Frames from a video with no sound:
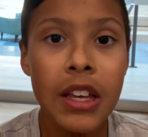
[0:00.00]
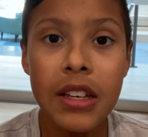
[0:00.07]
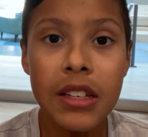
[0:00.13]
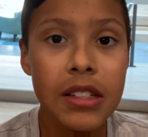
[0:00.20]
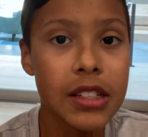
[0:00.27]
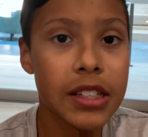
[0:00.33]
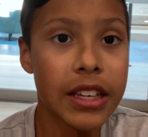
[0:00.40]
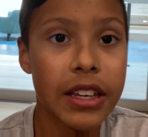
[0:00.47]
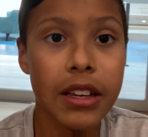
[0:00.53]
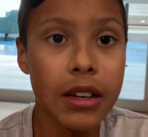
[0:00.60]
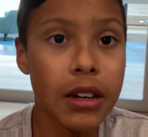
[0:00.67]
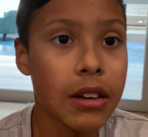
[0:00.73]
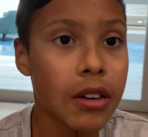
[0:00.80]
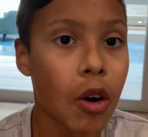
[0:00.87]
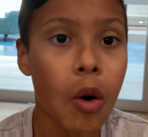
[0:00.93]

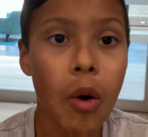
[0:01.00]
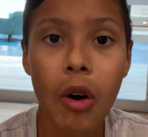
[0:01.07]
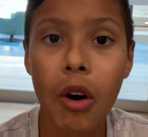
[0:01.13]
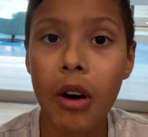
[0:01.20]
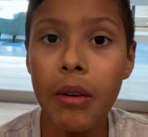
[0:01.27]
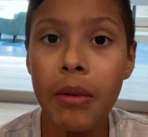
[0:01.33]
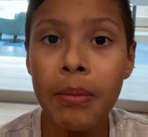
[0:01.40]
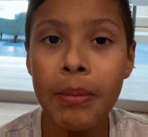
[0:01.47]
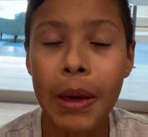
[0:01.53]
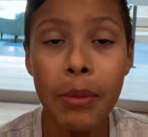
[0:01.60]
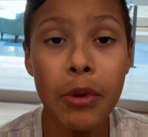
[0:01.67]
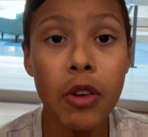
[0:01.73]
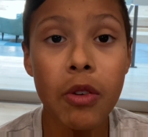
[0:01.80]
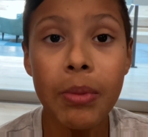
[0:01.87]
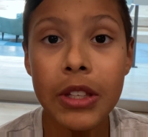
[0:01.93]
seen or maybe
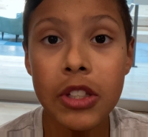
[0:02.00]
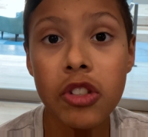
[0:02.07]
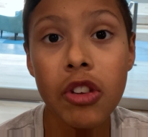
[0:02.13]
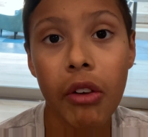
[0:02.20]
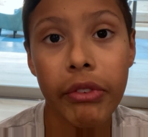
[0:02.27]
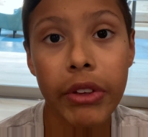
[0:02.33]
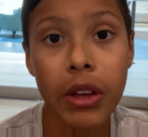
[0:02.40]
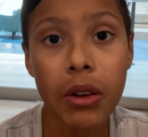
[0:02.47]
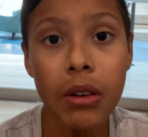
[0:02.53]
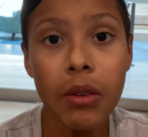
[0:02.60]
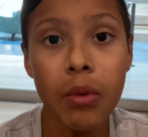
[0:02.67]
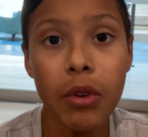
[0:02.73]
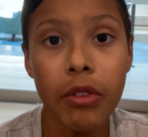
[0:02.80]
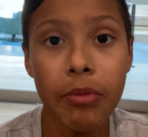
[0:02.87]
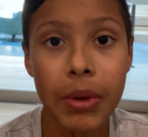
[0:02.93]
you've been solving
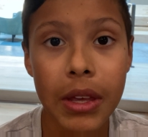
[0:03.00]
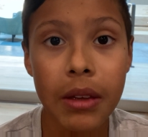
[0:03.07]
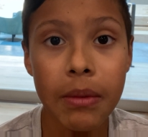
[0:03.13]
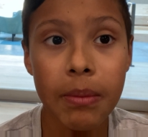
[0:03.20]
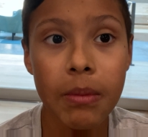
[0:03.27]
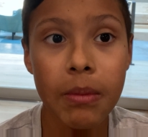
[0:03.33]
with me.